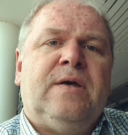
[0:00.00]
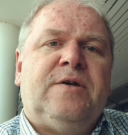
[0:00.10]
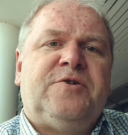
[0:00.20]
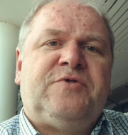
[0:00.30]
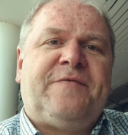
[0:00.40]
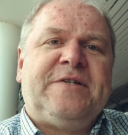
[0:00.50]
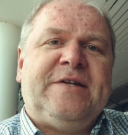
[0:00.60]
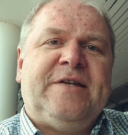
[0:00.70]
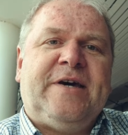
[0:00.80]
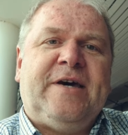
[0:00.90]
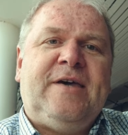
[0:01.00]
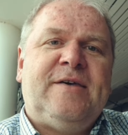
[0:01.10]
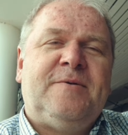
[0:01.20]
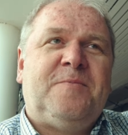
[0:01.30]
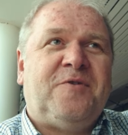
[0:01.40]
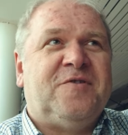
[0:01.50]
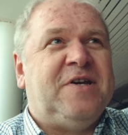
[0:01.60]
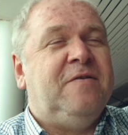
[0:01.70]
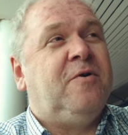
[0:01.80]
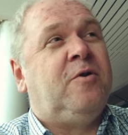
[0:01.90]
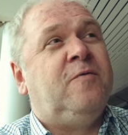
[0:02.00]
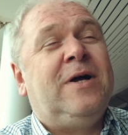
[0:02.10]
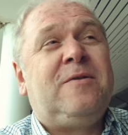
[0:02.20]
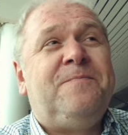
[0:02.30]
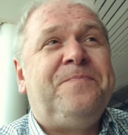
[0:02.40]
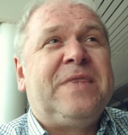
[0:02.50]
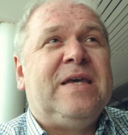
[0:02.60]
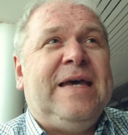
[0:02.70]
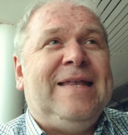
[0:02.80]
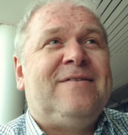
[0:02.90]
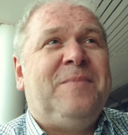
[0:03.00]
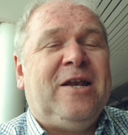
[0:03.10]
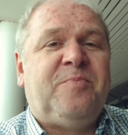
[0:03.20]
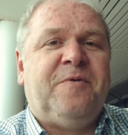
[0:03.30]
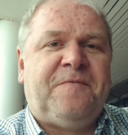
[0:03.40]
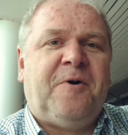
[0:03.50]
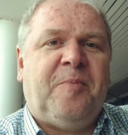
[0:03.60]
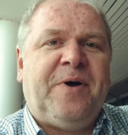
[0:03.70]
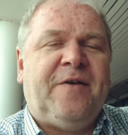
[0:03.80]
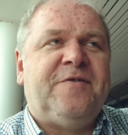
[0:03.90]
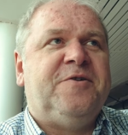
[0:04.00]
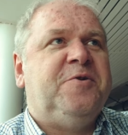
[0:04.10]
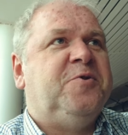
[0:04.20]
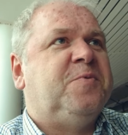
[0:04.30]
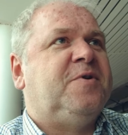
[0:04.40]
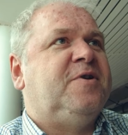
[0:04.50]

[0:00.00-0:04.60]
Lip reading: So travel day today, what does it involve? Well, it's made up of four parts as usual.